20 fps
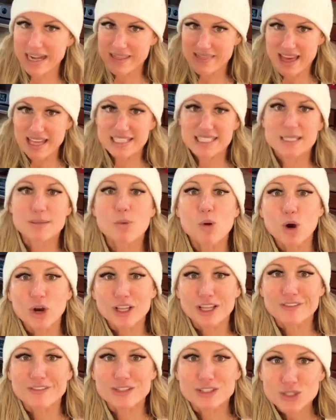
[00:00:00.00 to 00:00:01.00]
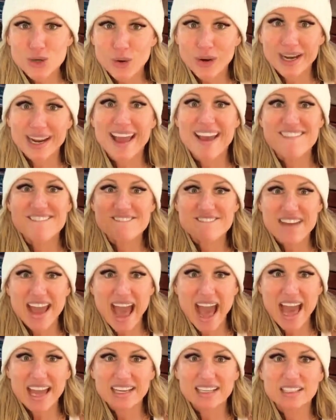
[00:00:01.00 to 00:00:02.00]
That's the moral of the story.
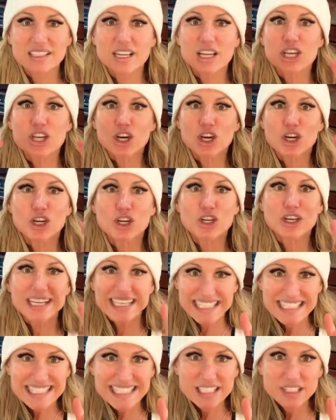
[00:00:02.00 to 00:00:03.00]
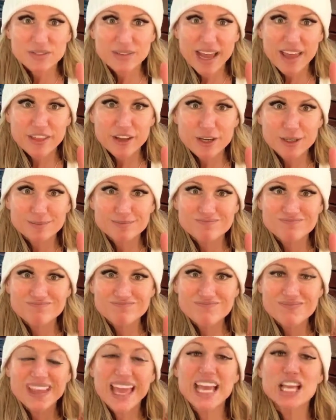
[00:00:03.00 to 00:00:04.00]
Fat, or insulin rather,
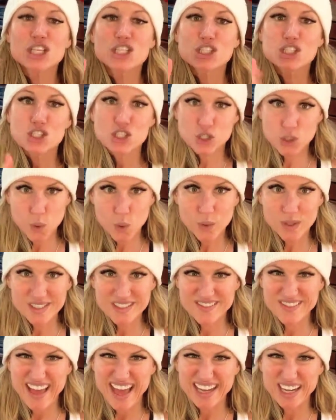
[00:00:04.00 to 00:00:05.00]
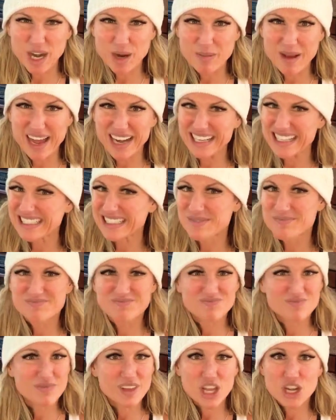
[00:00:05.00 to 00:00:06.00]
stores fat in our body.
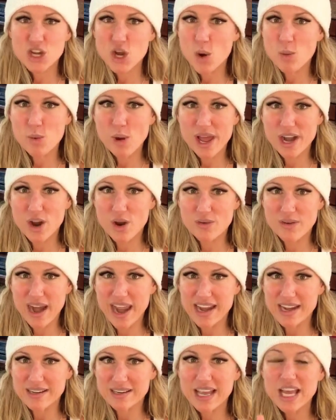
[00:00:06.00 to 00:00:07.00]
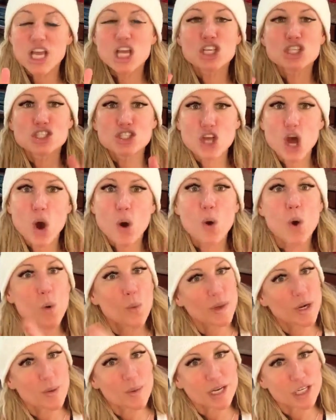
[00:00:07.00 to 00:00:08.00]
No bueno, right? So
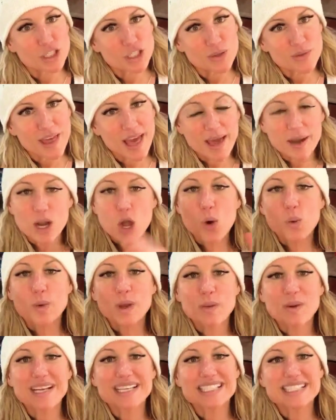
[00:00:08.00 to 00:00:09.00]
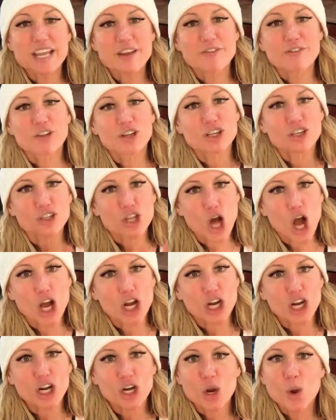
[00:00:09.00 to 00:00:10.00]
we don't want to do that. We want to stay fuller
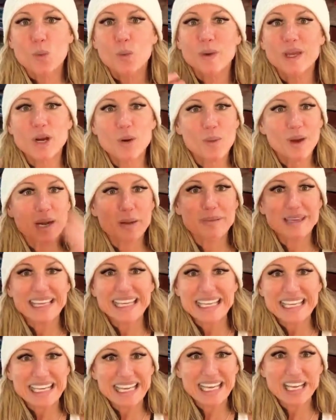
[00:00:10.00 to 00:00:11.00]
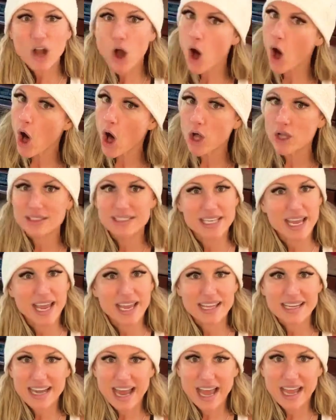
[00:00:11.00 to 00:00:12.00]
longer. We don't want to be eating all day
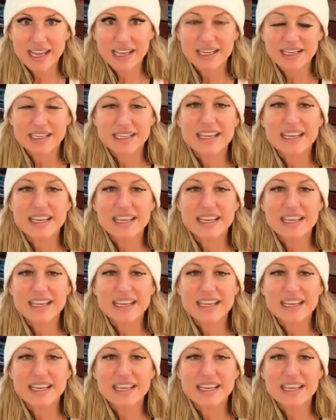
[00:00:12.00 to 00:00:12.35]
and night.